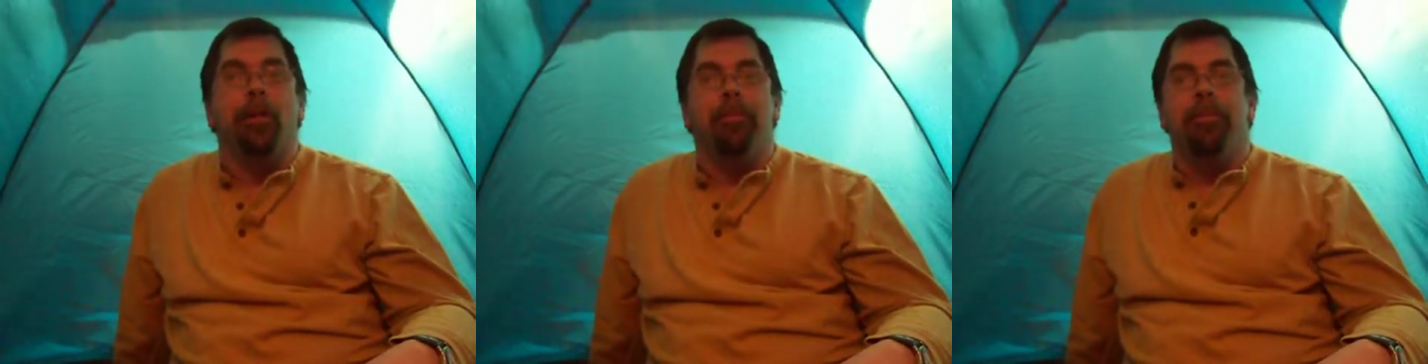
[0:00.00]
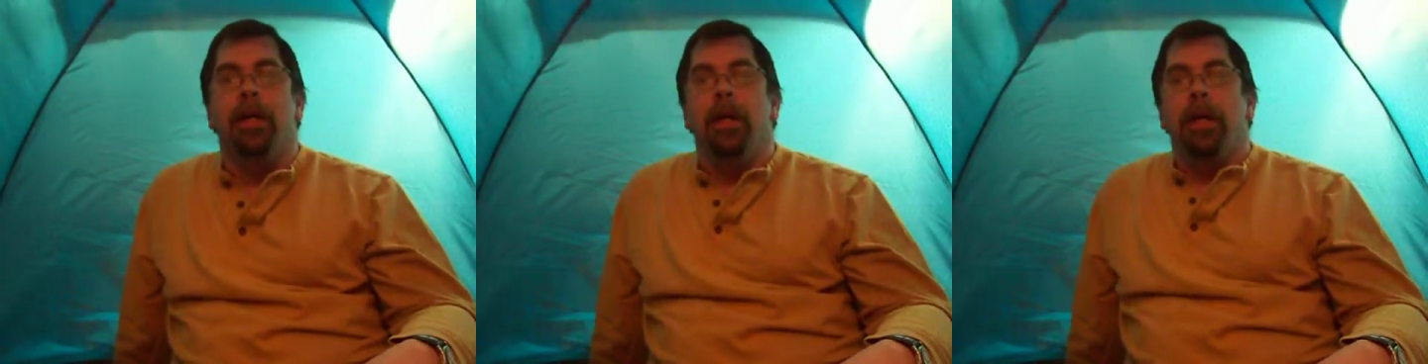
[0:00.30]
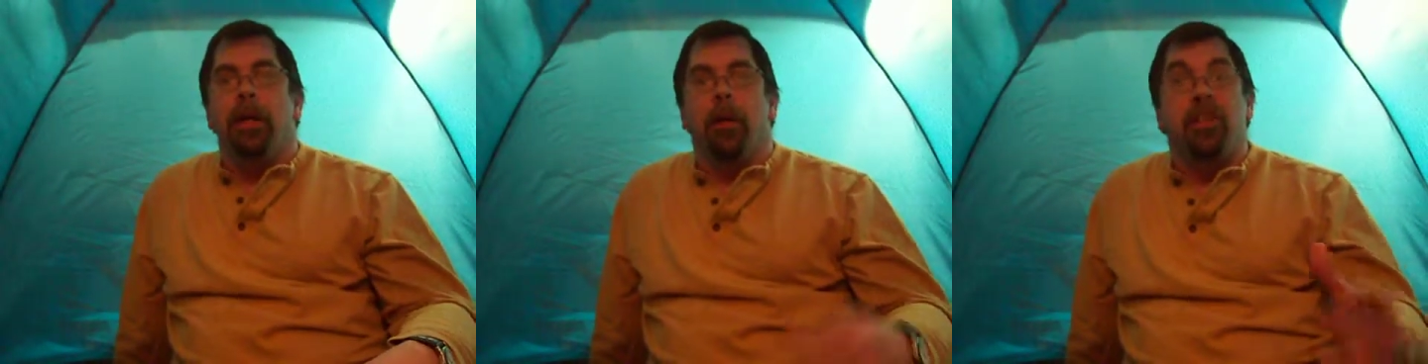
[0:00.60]

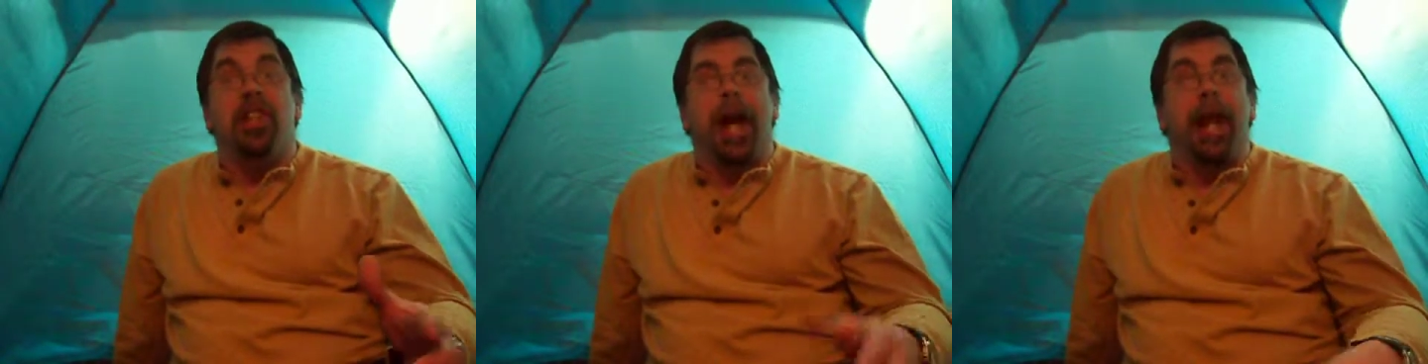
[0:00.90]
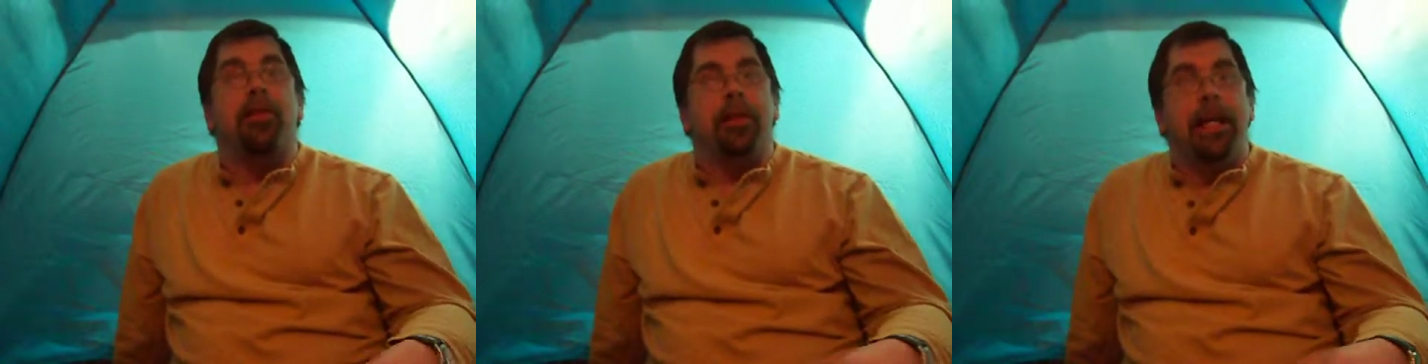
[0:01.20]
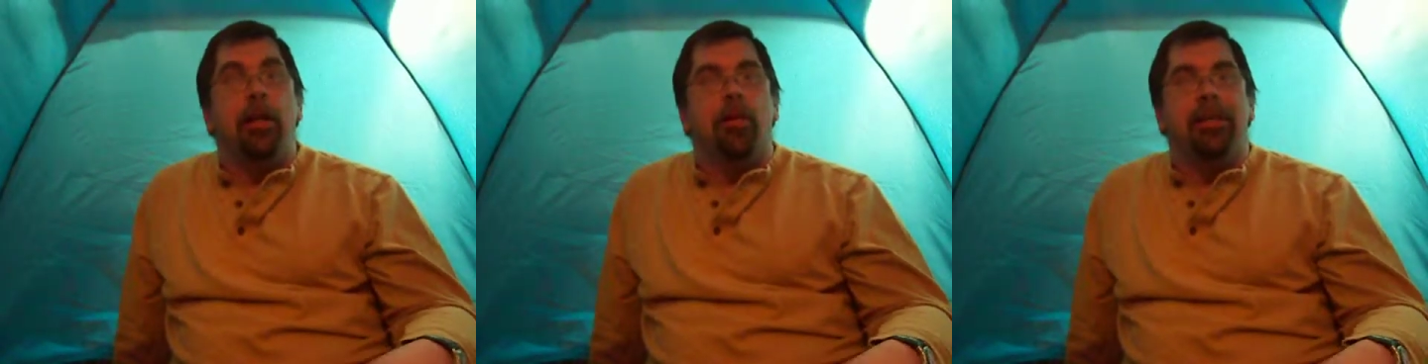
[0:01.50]
It's not out there.
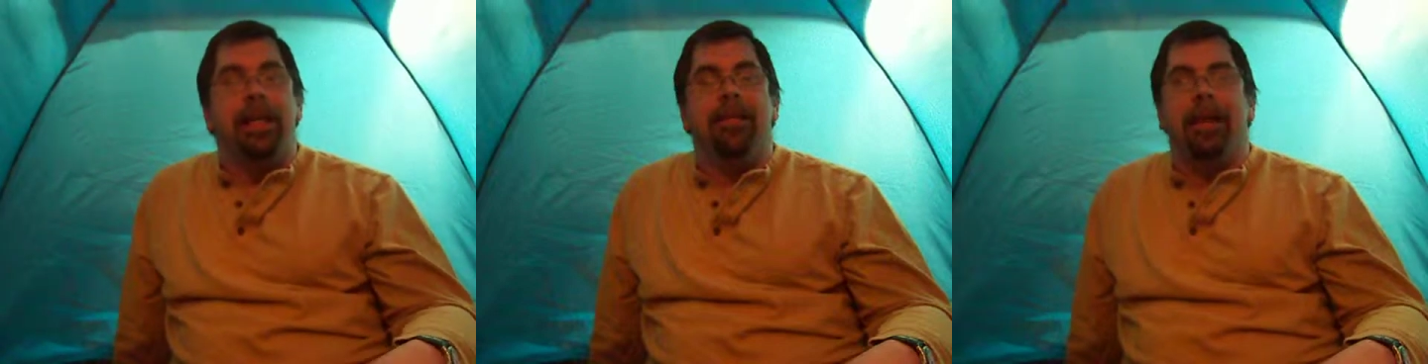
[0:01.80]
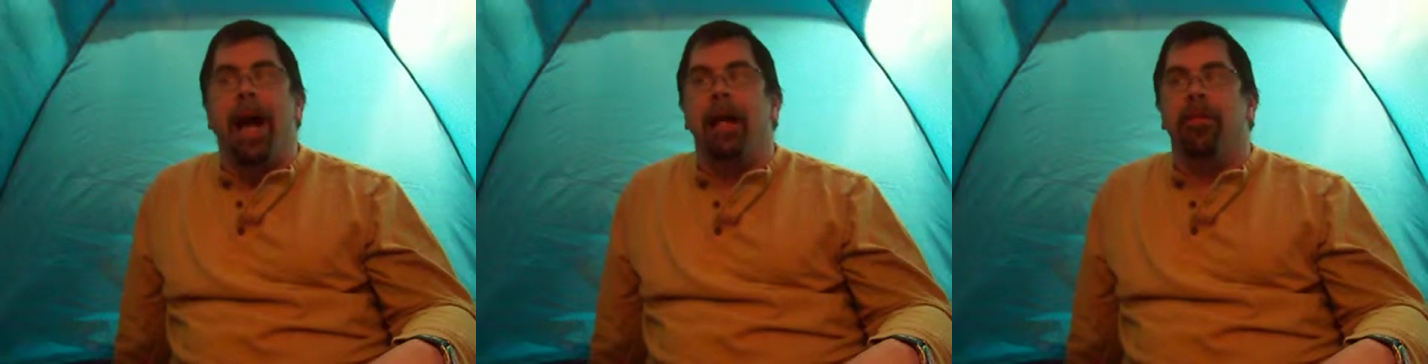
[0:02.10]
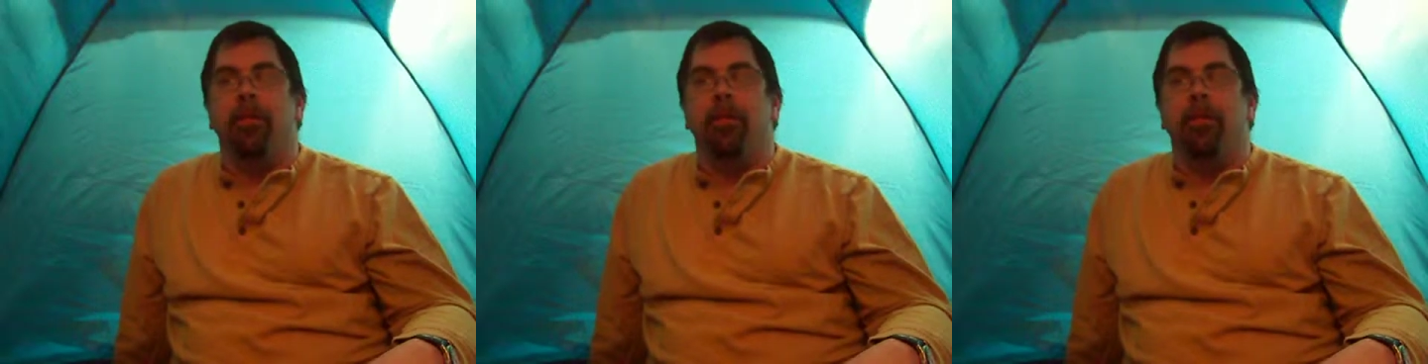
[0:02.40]
He knows that he's got it.